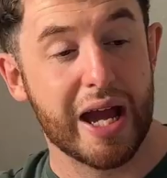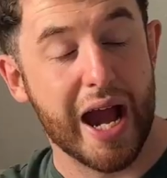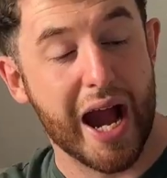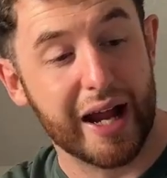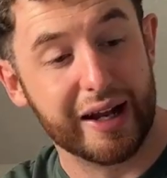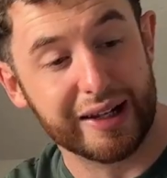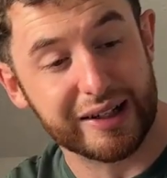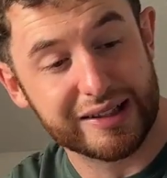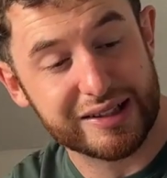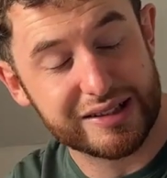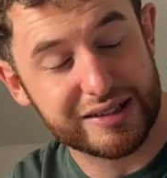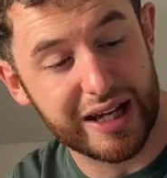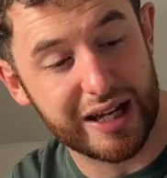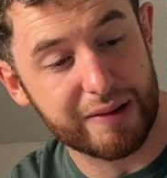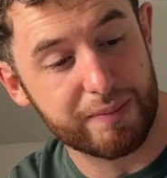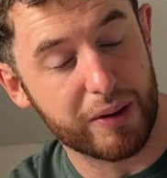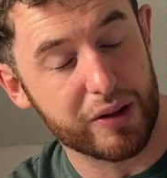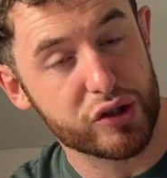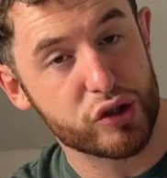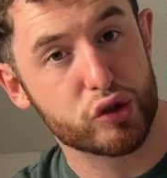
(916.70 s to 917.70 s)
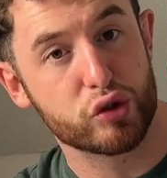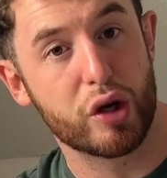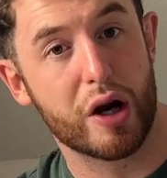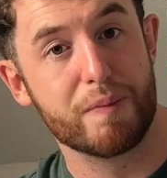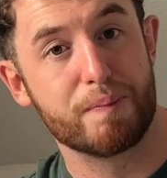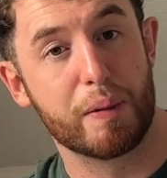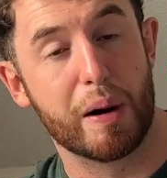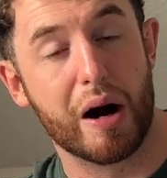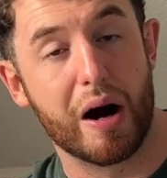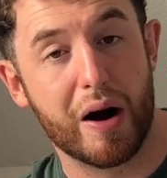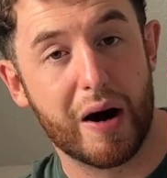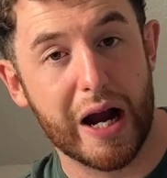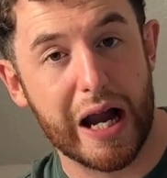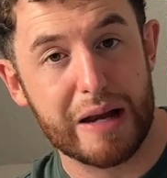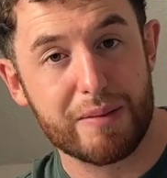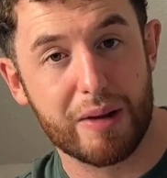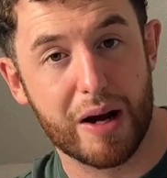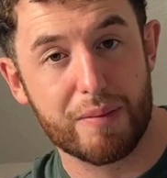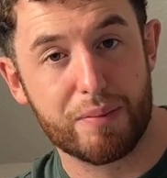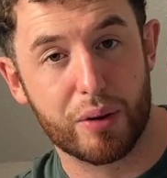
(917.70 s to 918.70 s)
and extend my stride
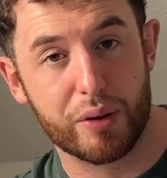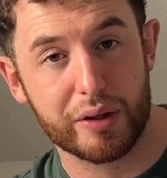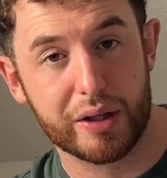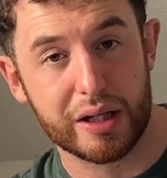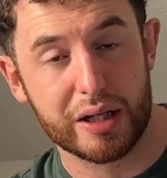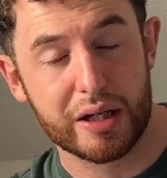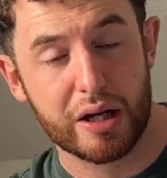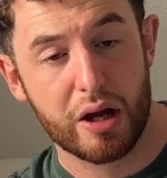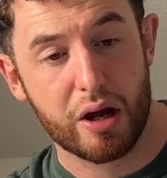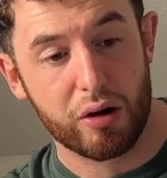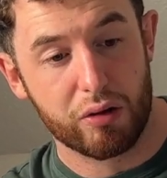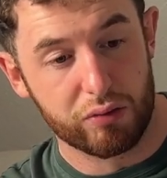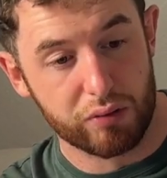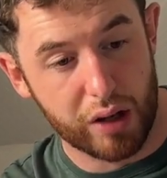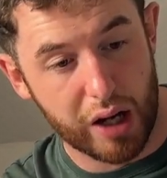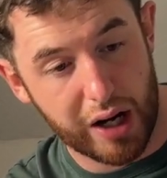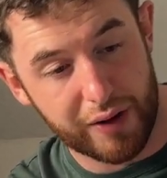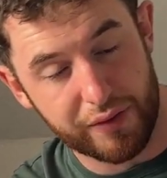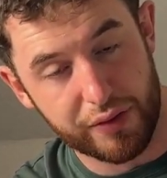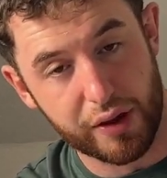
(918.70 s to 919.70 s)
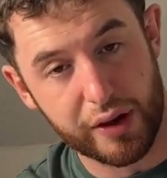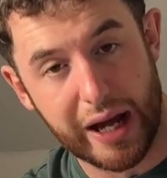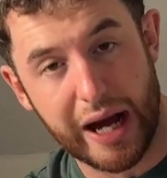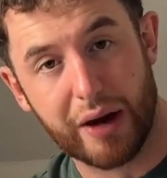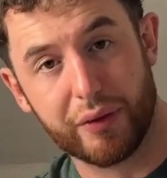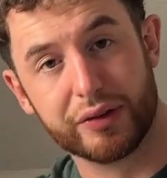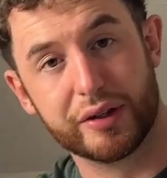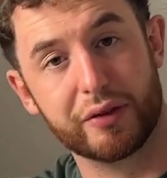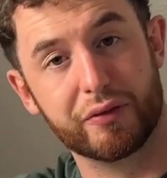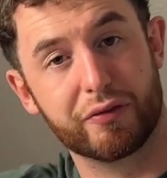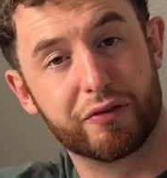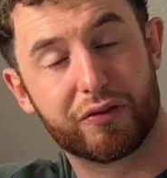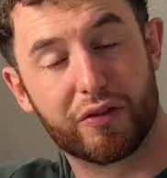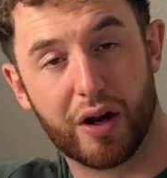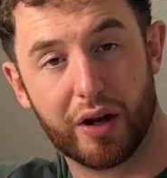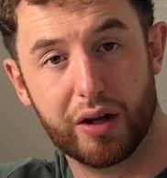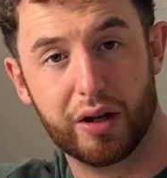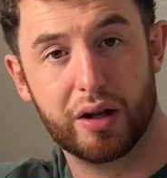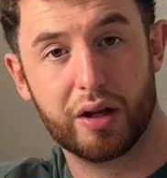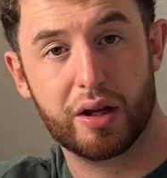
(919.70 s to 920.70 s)
behind my body rather than out in front.